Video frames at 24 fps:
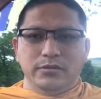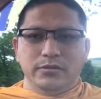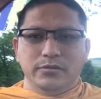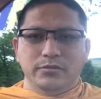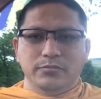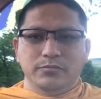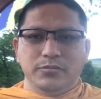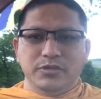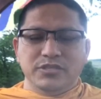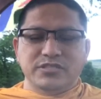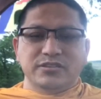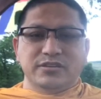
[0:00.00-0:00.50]

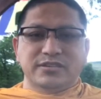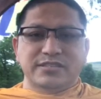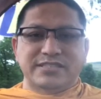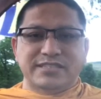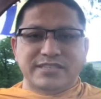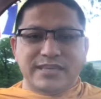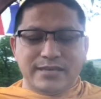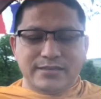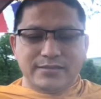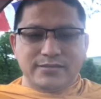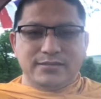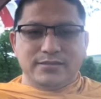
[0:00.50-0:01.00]
be
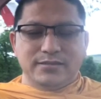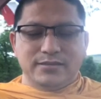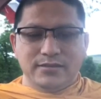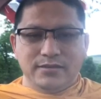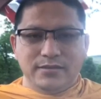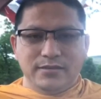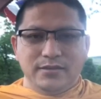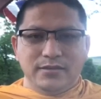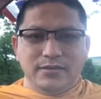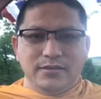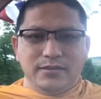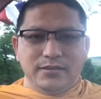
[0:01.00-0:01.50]
success
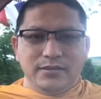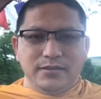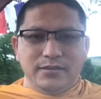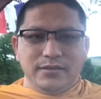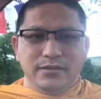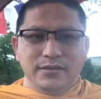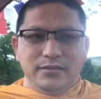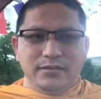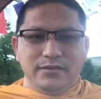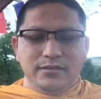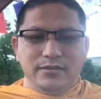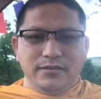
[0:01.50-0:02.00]

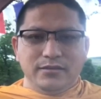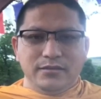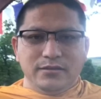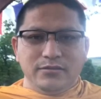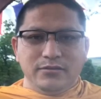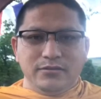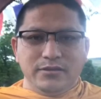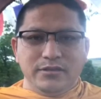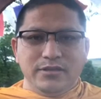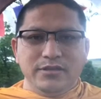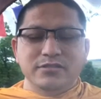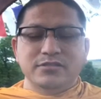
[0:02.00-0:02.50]

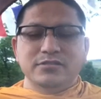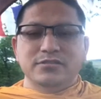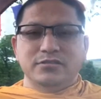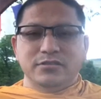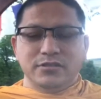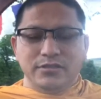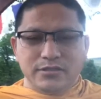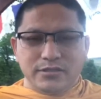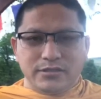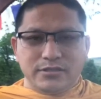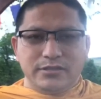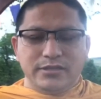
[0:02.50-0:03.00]

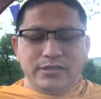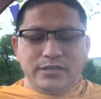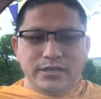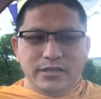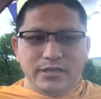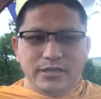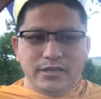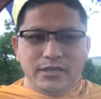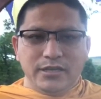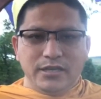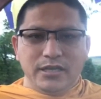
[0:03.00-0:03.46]
instantly,